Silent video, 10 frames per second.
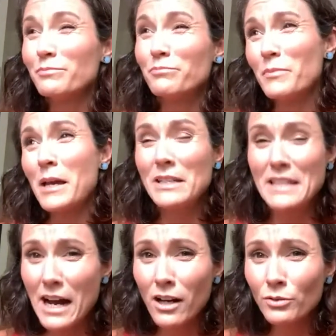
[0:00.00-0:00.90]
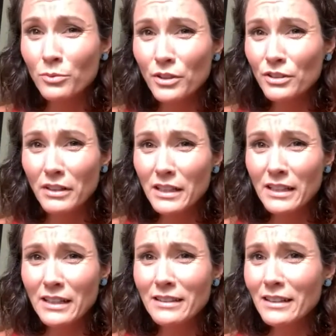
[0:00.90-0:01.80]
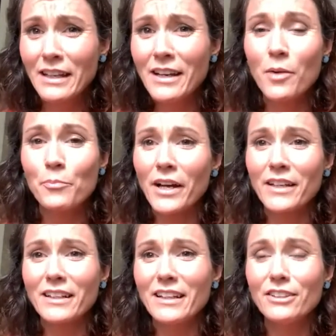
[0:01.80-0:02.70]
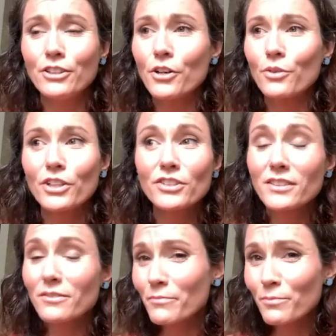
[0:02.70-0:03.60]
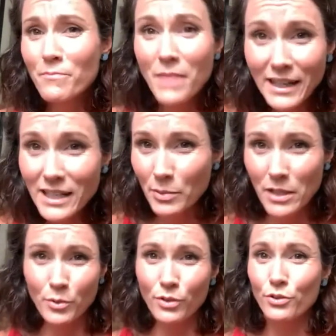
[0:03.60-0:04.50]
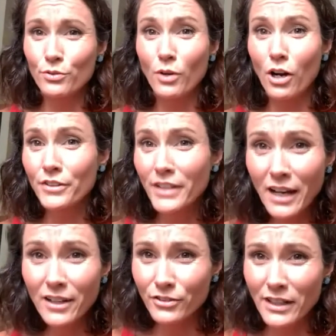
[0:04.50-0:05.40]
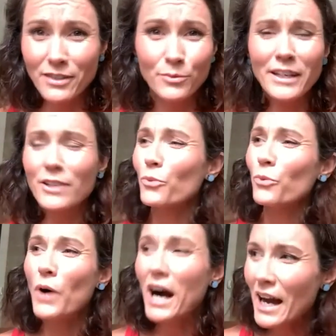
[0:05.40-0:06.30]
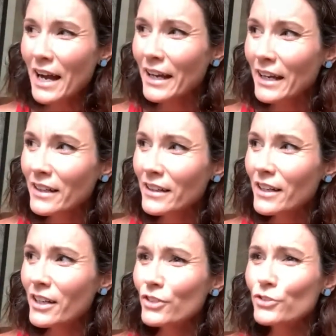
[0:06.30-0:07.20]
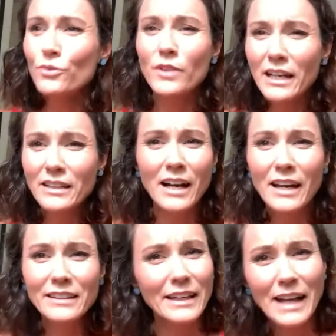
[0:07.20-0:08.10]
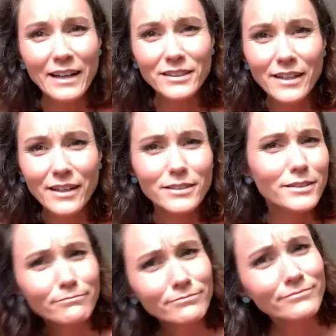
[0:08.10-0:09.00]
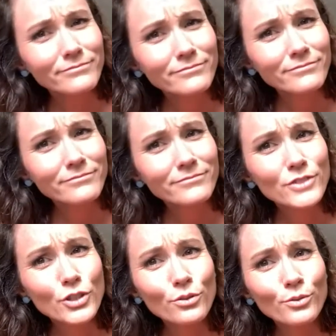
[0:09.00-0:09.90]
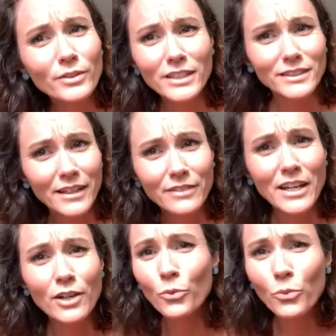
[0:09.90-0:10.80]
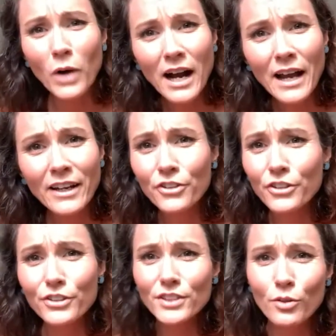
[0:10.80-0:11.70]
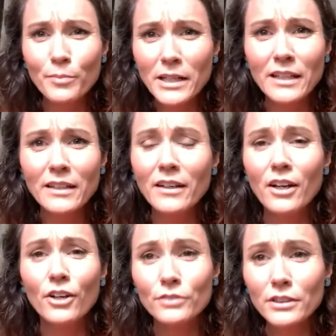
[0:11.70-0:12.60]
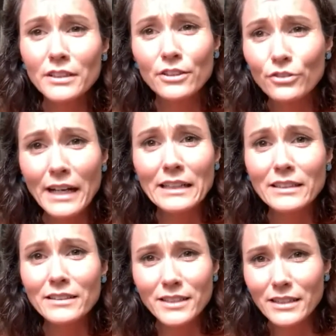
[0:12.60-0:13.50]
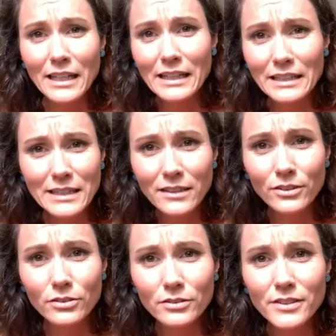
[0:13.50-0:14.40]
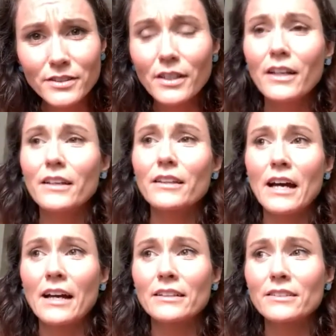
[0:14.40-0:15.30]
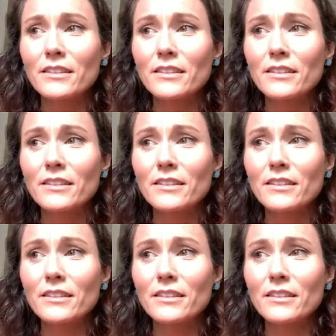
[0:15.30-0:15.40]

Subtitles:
maybe now we're accredited, but, there's many people who are not accredited. And we're like, why do they not get access to this kind of thing? Why are there so many really great syndicated deals that,